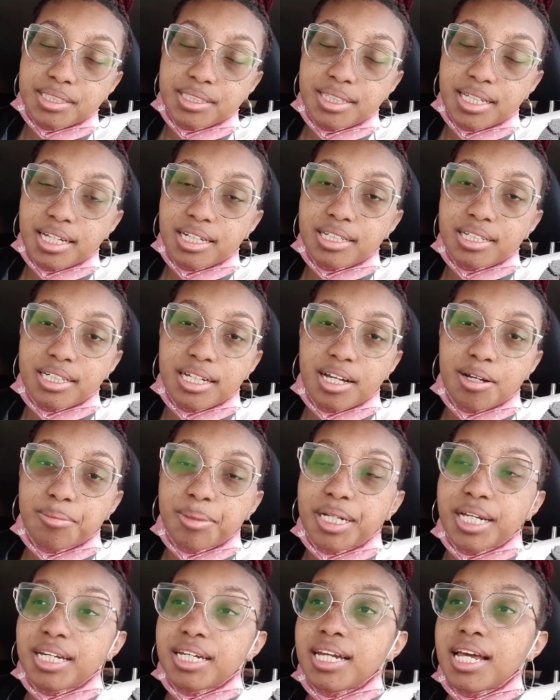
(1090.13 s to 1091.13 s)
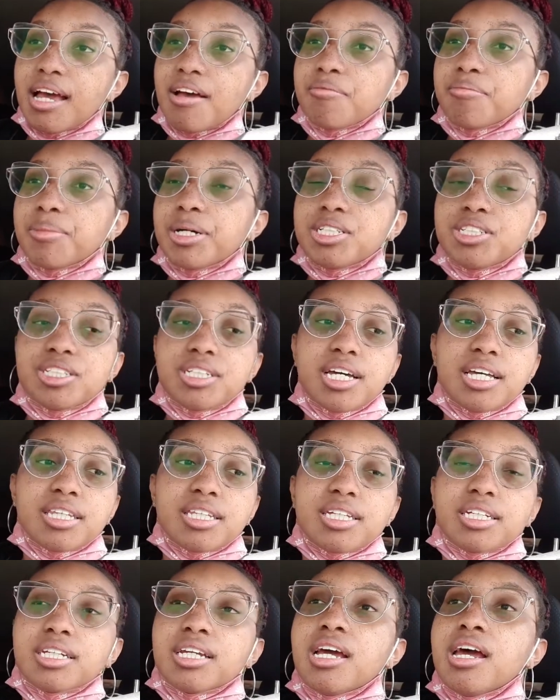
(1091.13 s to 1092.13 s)
they couldn't help me. They didn't have much
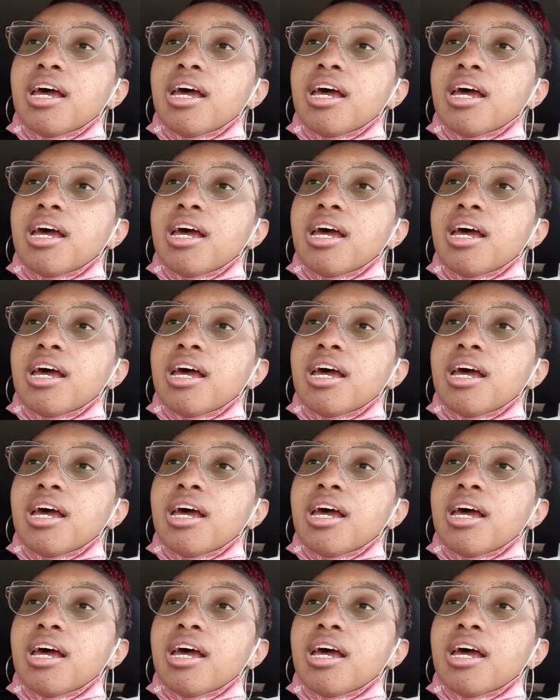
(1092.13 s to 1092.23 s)
nothing.